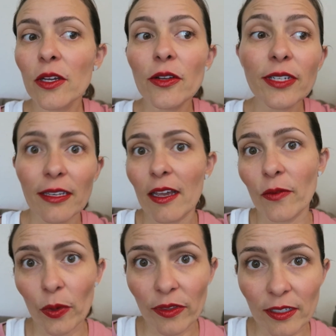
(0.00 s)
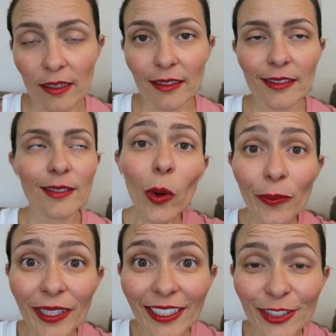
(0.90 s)
who didn't have orthodontics or
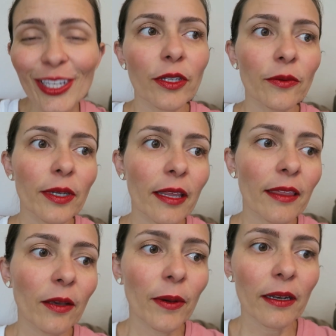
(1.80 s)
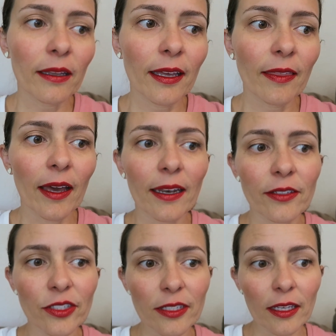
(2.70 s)
bleach. You know, when I think about it like that, I
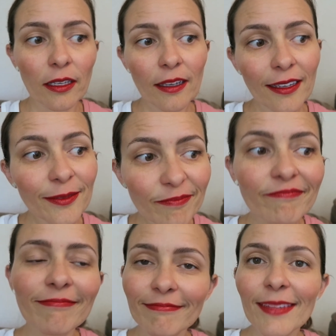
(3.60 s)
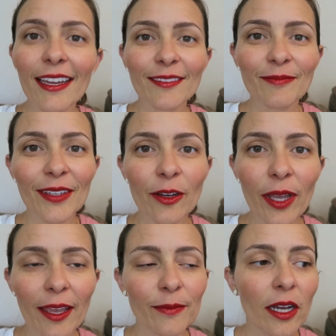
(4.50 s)
just think, yeah,
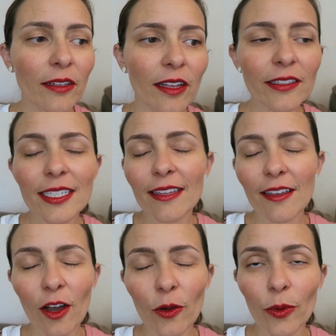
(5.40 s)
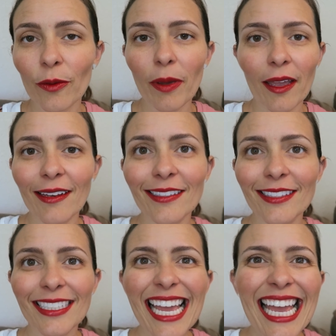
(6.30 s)
okay, I'll take the awkward bite.
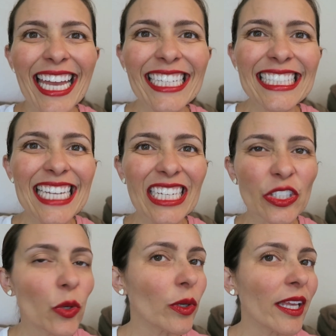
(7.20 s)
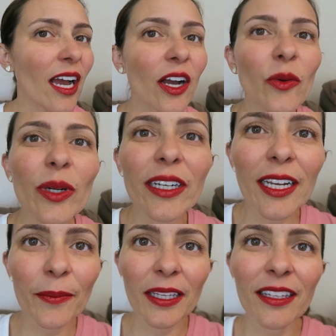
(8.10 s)
And it's not totally awkward.
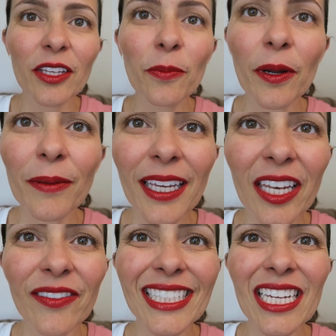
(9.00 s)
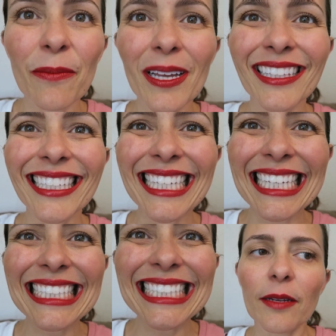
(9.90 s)
I mean, you probably can't even tell by
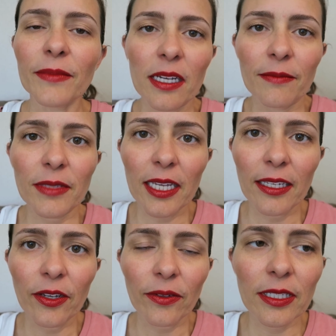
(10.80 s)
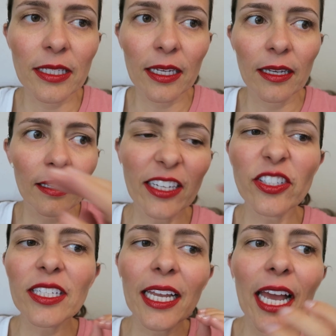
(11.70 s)
looking. Sometimes I notice it. I
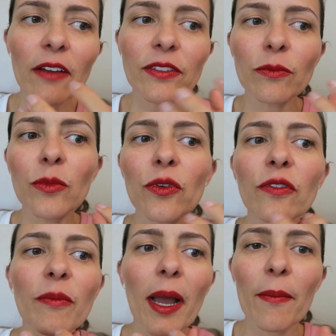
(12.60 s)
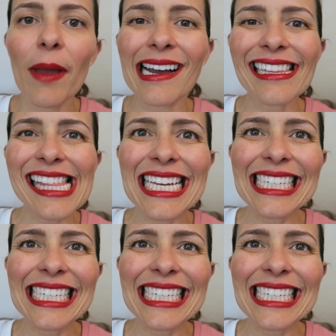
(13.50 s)
just kind of have to move my mouth